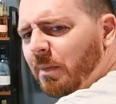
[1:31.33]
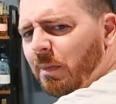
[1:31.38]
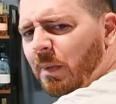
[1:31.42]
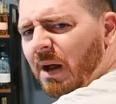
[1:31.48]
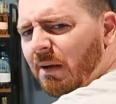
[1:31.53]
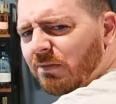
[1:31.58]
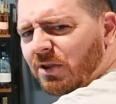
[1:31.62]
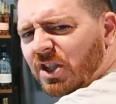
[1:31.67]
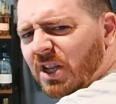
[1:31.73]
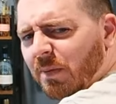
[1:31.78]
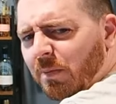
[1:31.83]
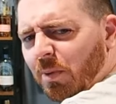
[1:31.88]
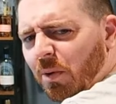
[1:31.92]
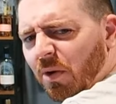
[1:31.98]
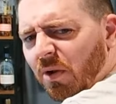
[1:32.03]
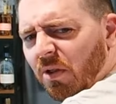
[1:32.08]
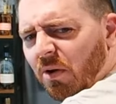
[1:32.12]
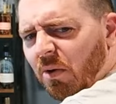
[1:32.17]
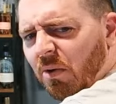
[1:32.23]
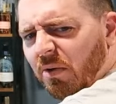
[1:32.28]
I'm just gonna
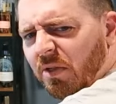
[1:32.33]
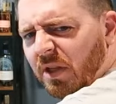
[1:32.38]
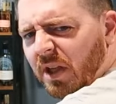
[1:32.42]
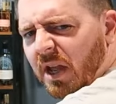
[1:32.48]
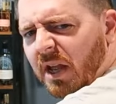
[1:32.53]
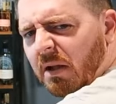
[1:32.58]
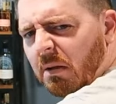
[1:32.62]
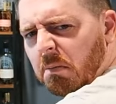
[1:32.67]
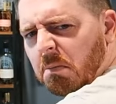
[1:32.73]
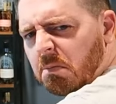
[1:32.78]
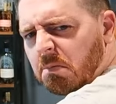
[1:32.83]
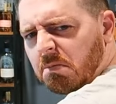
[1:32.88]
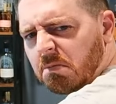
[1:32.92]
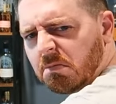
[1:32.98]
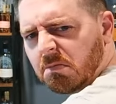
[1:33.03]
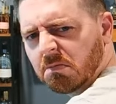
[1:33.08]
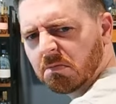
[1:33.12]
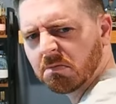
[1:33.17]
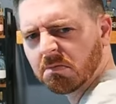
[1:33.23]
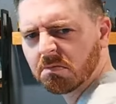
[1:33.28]
pour the whole thing.
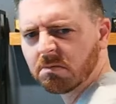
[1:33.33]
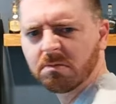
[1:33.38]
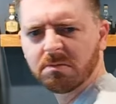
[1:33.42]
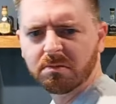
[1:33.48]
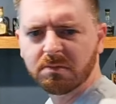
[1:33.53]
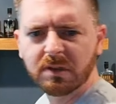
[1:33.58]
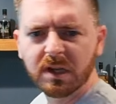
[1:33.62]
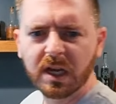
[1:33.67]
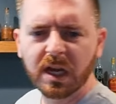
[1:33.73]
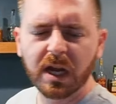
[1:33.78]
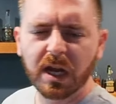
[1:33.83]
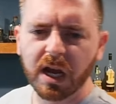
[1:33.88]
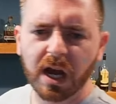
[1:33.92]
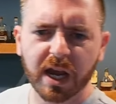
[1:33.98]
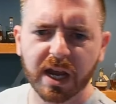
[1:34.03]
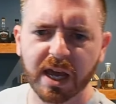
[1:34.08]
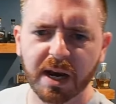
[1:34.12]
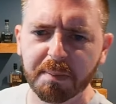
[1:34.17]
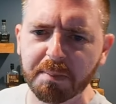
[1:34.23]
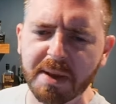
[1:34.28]

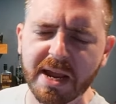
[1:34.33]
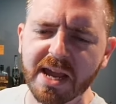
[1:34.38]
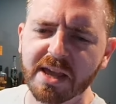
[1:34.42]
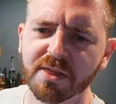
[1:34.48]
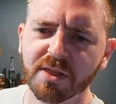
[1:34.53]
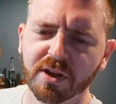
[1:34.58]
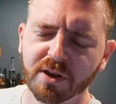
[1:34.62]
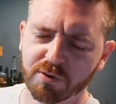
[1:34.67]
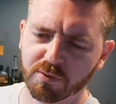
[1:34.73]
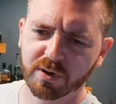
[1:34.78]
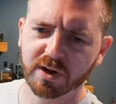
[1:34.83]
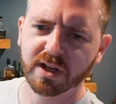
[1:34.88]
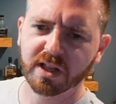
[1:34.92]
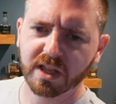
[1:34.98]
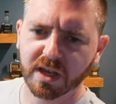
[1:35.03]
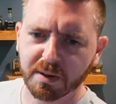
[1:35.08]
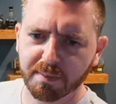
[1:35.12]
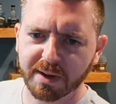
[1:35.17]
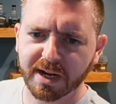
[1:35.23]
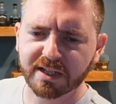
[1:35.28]
I gotta man the
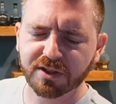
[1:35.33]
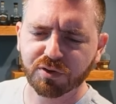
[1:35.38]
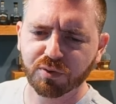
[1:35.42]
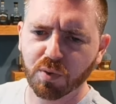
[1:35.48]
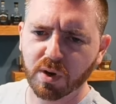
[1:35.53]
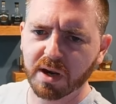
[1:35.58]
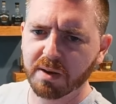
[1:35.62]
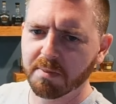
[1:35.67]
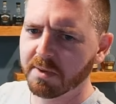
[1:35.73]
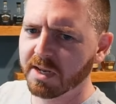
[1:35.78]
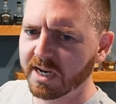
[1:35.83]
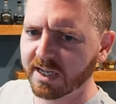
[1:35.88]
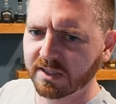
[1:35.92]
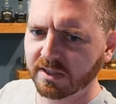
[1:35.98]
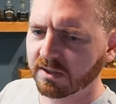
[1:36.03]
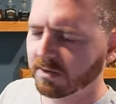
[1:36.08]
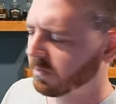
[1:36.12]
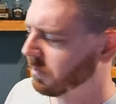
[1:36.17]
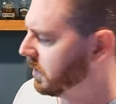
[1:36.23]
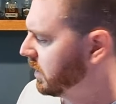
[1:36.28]
grill in about 20
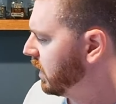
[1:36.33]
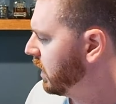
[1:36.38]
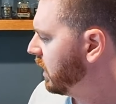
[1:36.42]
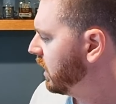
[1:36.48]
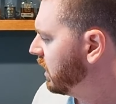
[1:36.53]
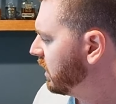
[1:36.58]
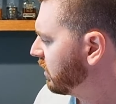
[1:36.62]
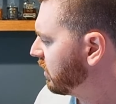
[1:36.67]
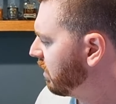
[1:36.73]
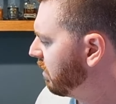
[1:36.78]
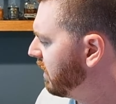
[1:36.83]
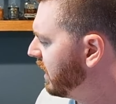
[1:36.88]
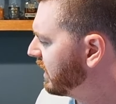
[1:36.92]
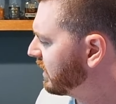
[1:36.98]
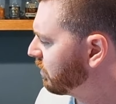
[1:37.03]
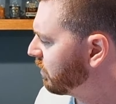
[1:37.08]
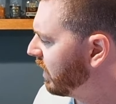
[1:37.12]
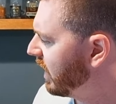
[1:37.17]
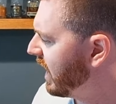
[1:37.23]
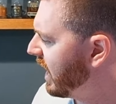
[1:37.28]
minutes. So I may
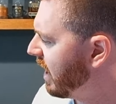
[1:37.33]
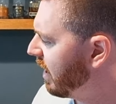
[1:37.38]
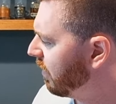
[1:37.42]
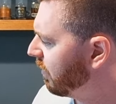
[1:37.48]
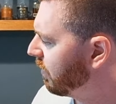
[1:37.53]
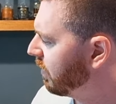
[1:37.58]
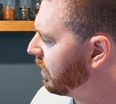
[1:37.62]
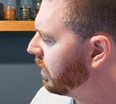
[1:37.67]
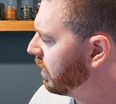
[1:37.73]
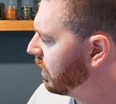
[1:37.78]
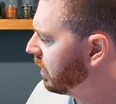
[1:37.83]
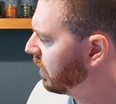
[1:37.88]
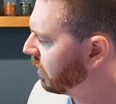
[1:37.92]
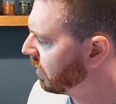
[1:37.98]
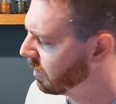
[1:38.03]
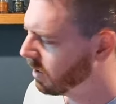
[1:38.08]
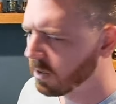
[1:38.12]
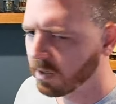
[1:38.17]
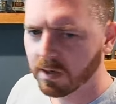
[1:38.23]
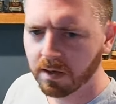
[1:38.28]
as well have
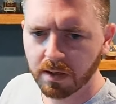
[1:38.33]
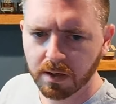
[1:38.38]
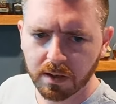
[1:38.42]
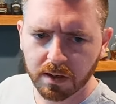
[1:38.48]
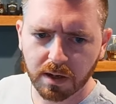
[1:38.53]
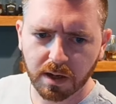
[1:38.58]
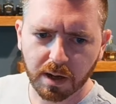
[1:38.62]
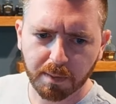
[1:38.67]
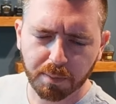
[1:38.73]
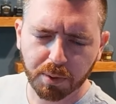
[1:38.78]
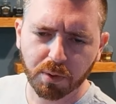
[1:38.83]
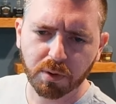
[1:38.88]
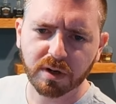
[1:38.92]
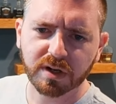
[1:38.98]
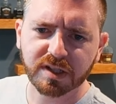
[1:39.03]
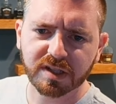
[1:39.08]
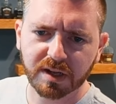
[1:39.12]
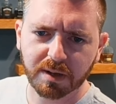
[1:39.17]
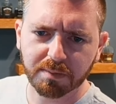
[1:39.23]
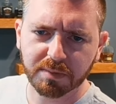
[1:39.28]
a pour
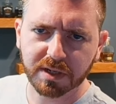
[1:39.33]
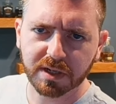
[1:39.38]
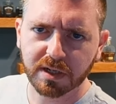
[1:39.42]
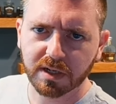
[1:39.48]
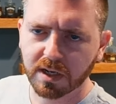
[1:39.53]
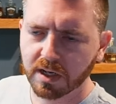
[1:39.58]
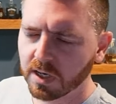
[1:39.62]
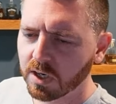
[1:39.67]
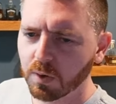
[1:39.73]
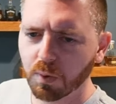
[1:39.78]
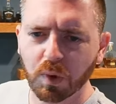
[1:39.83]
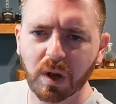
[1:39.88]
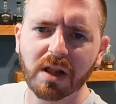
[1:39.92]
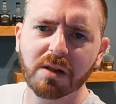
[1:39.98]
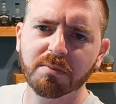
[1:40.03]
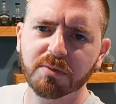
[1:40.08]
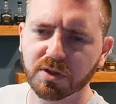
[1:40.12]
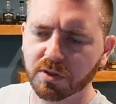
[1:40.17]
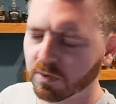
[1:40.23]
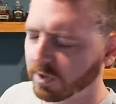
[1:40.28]
of something while
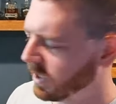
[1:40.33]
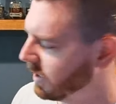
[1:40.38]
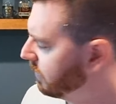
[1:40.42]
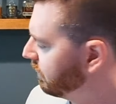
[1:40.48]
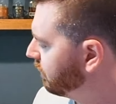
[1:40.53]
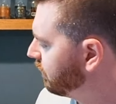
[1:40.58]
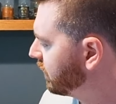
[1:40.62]
I'm doing it.